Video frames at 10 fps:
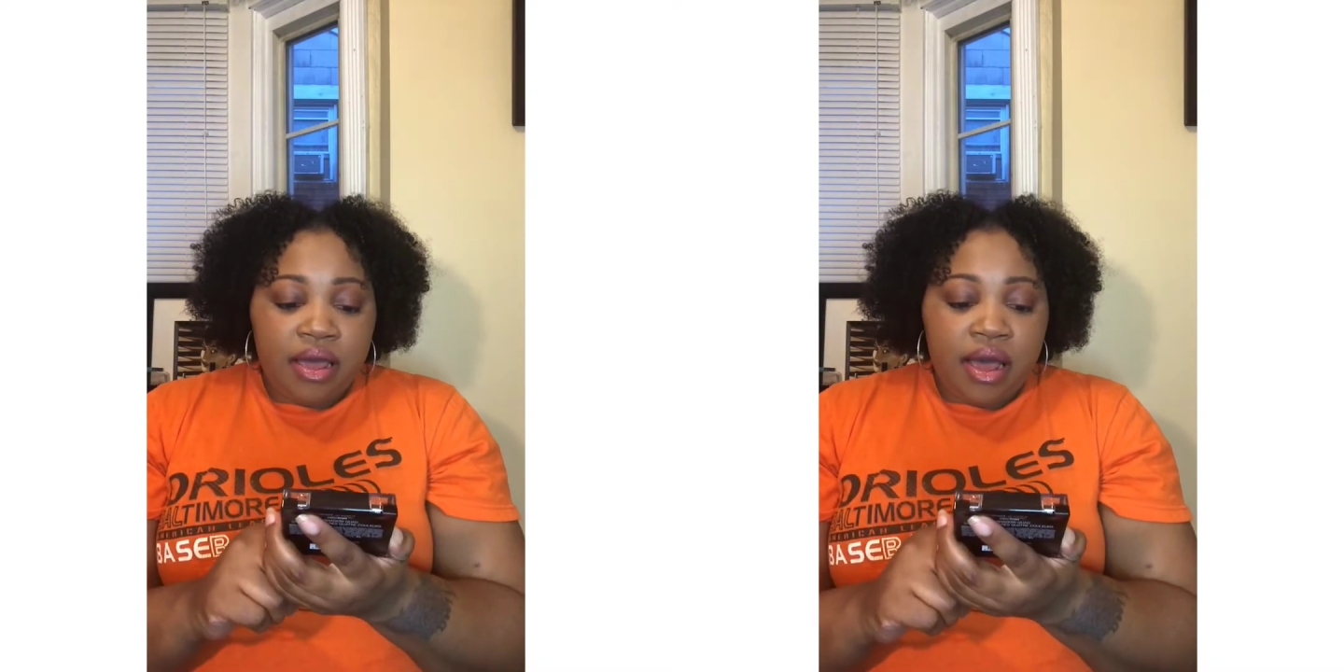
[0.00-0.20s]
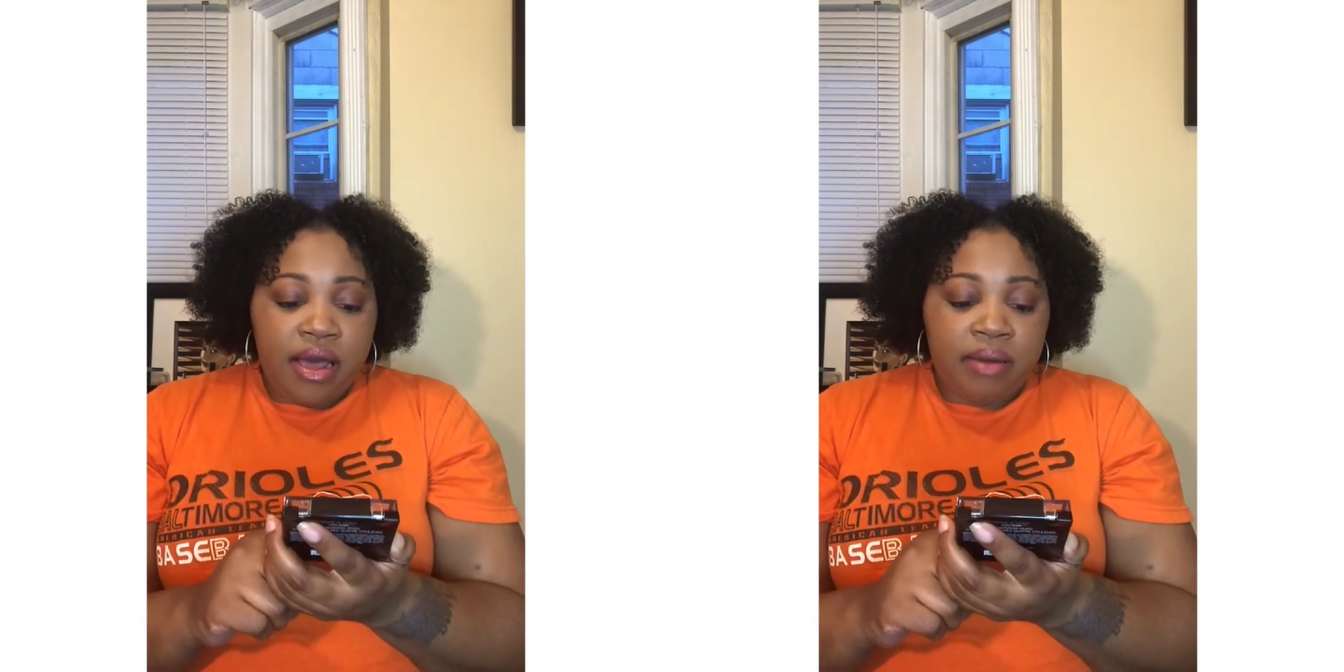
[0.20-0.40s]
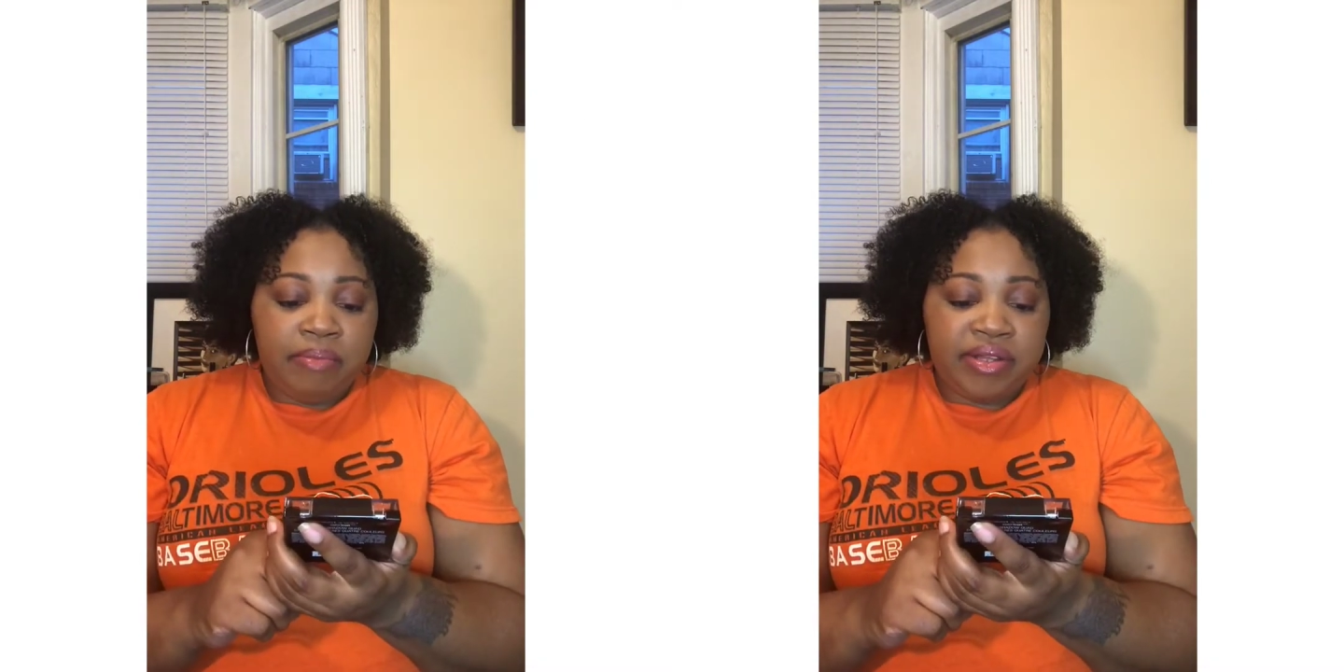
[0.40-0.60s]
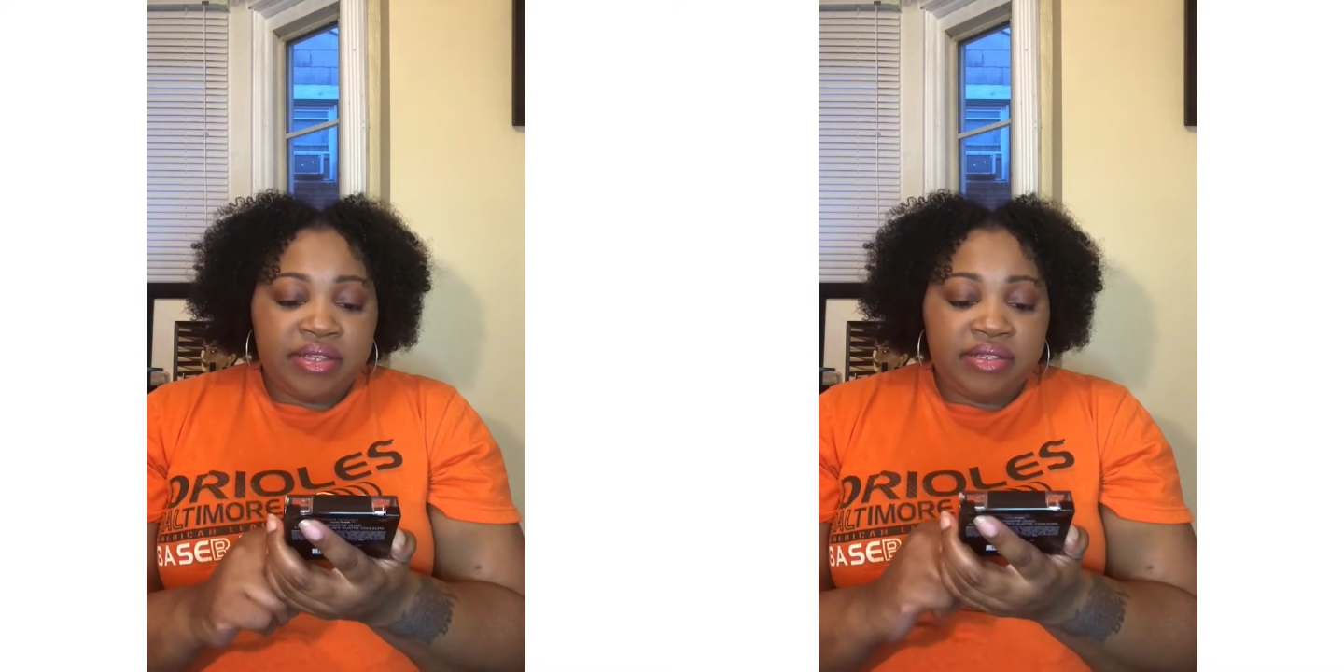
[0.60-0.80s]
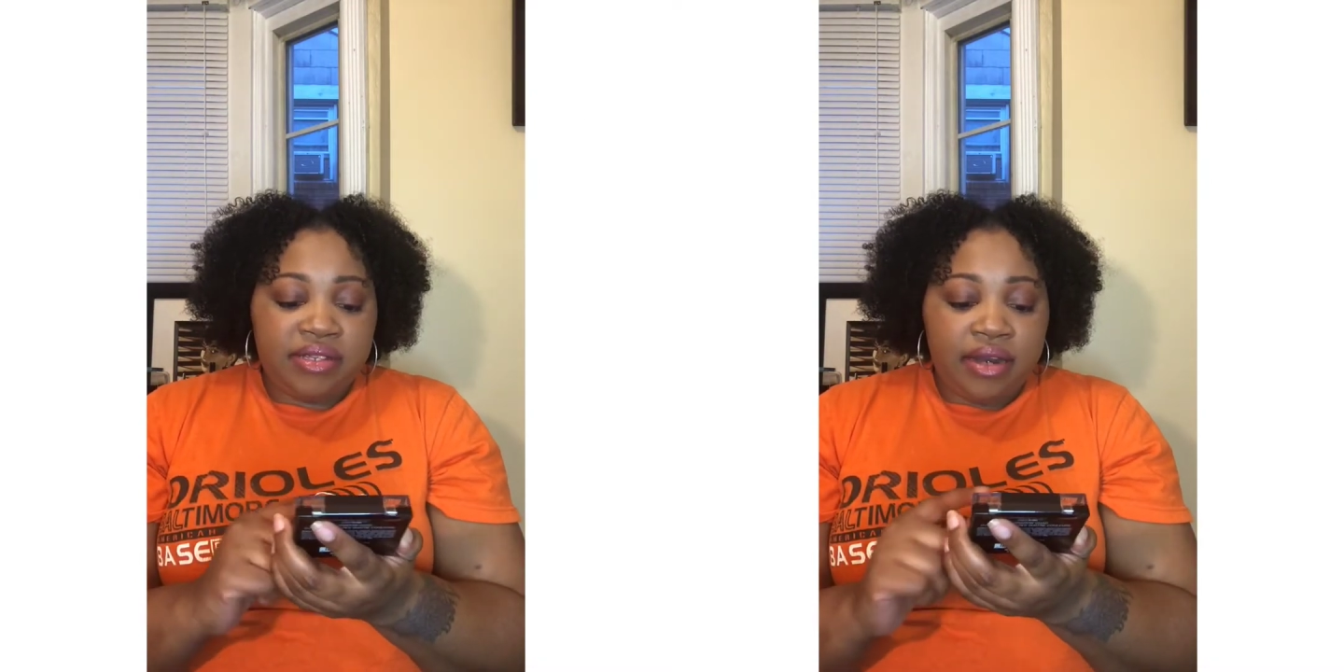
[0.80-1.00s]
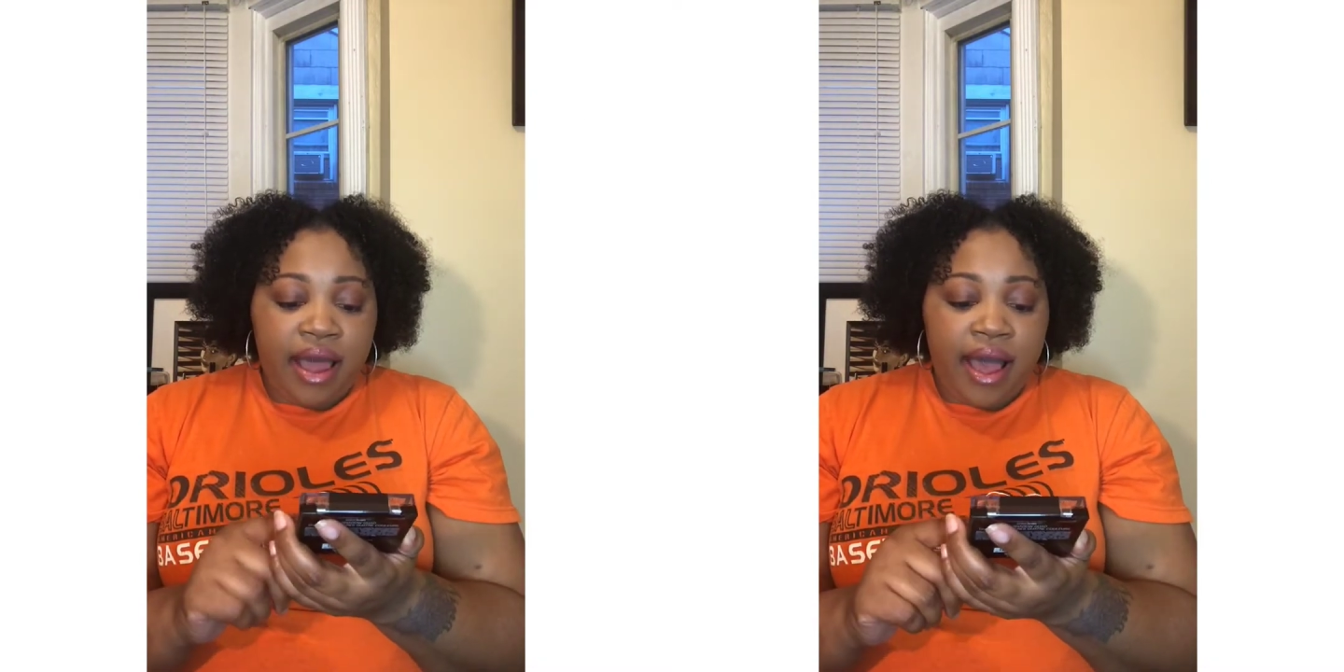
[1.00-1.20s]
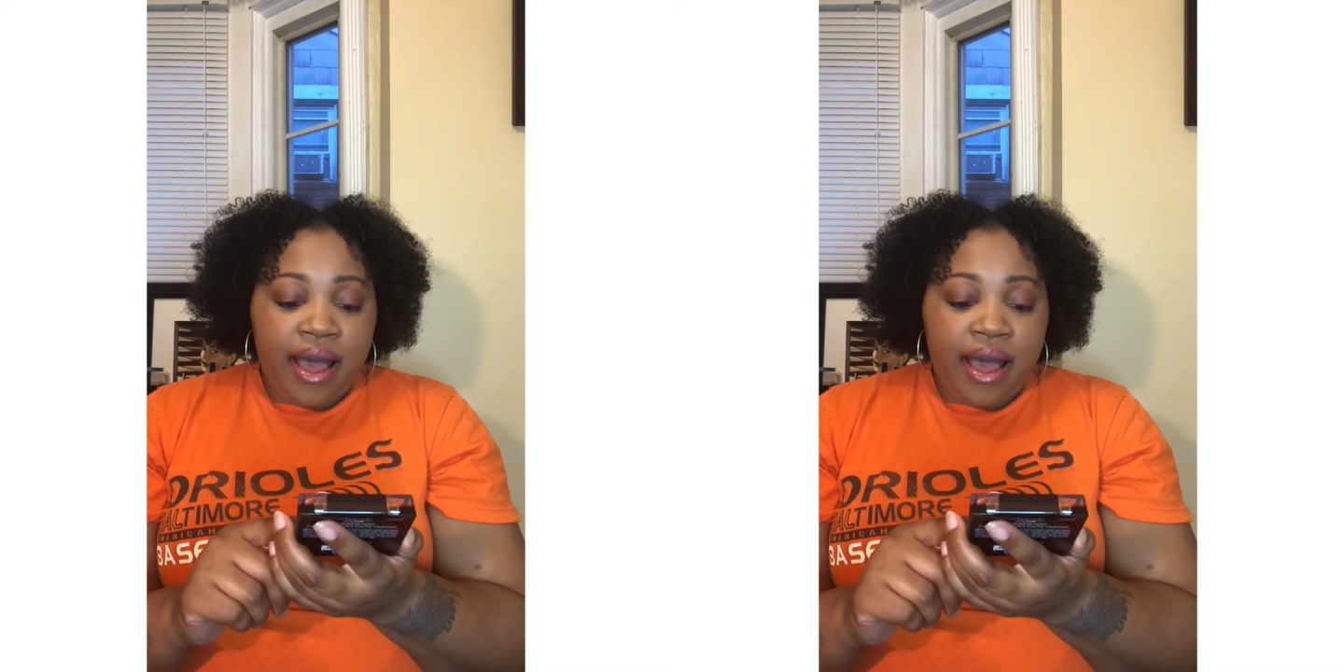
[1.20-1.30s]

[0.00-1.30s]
But this is an